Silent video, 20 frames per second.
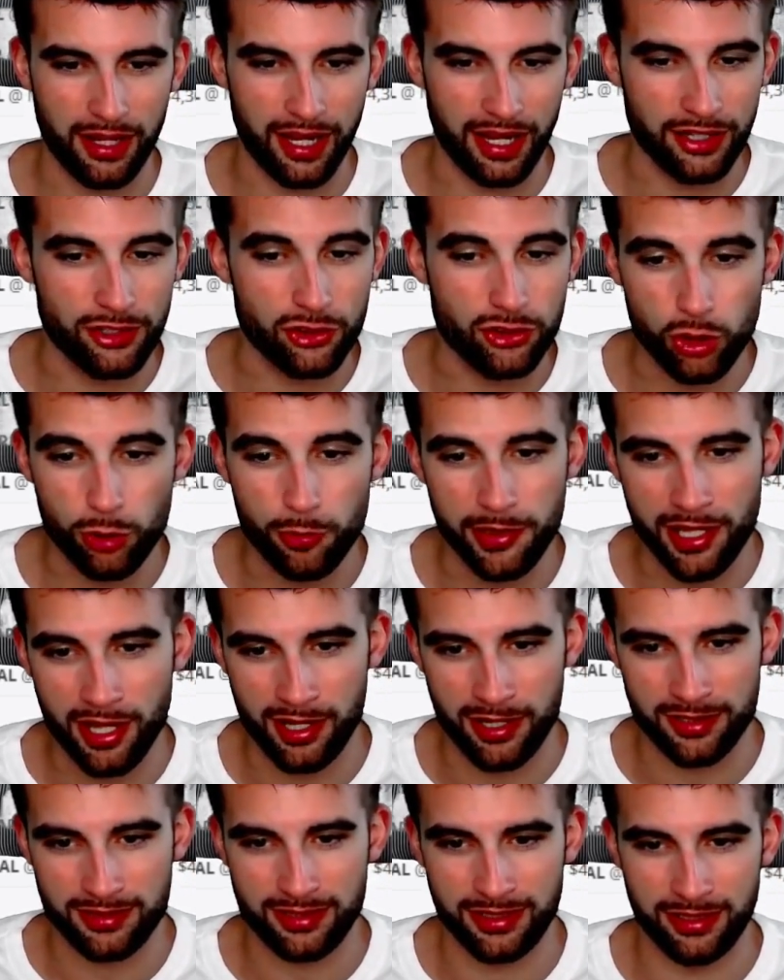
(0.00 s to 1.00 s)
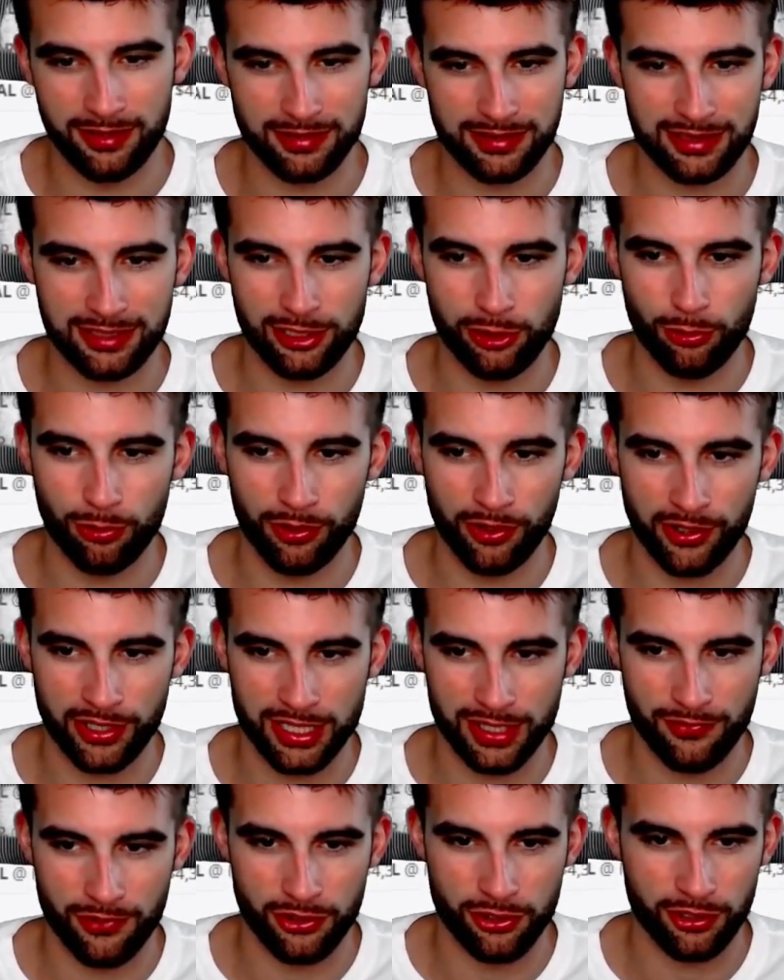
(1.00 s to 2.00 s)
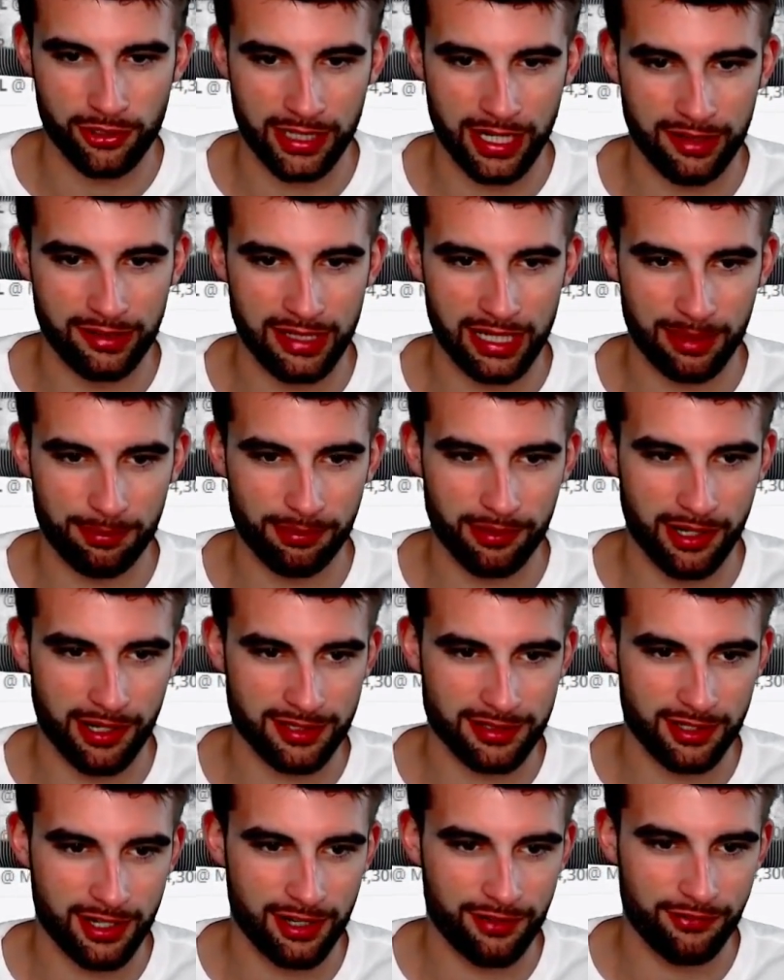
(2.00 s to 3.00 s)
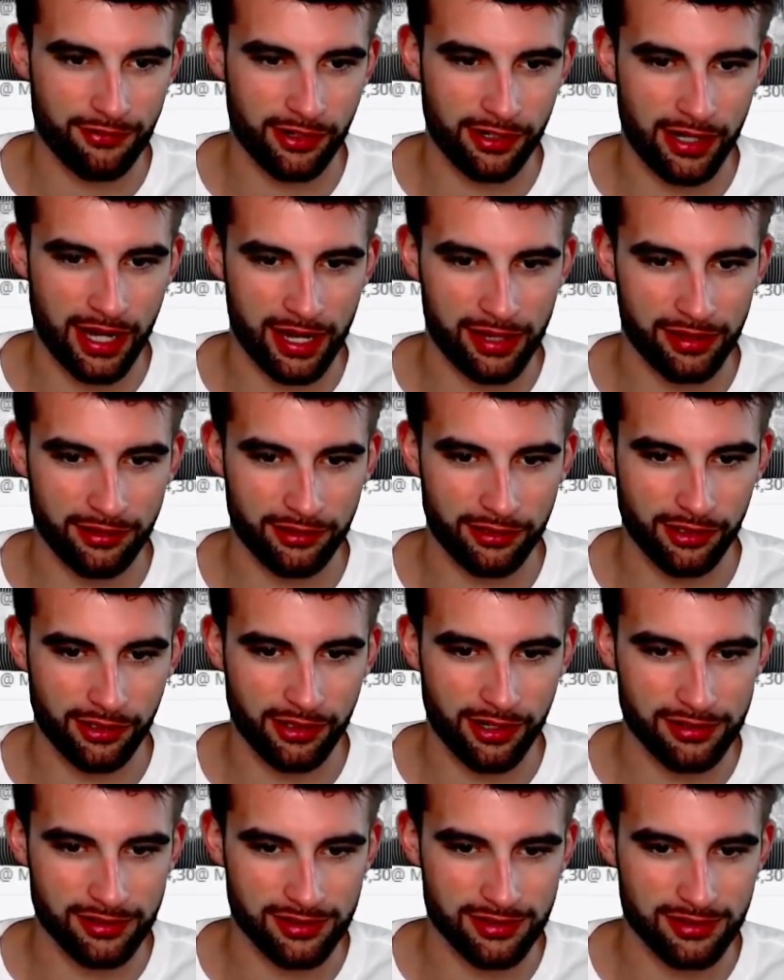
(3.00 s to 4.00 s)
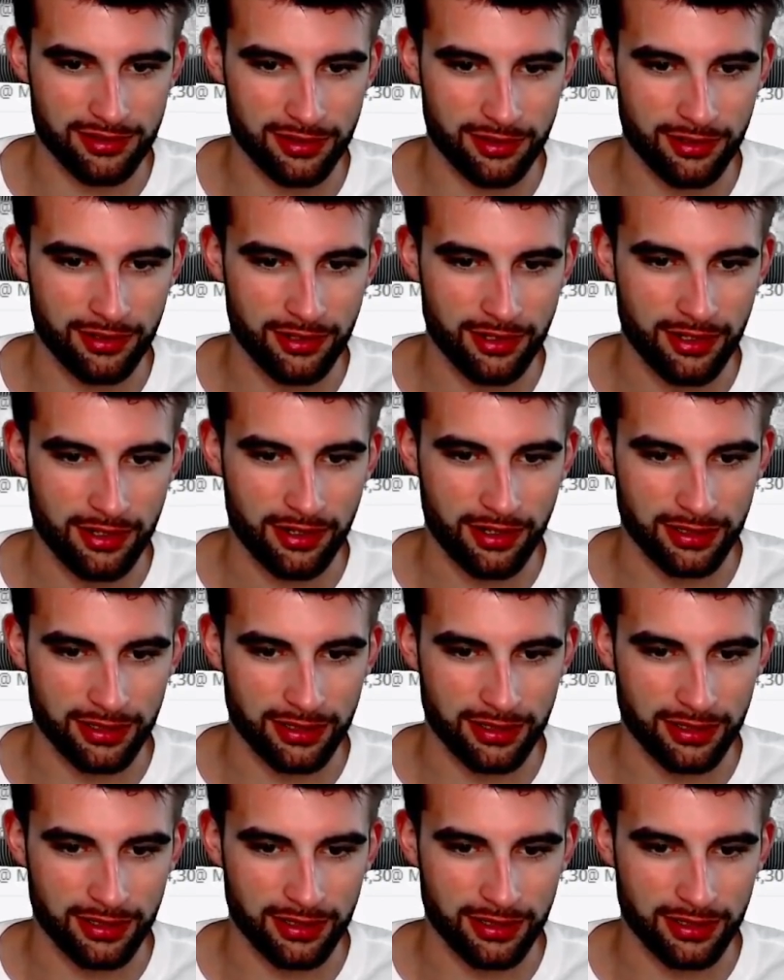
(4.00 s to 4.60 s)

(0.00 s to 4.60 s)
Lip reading: And to be honest, it still works if you took out Dak Prescott for a guy like Kirk Cousins here,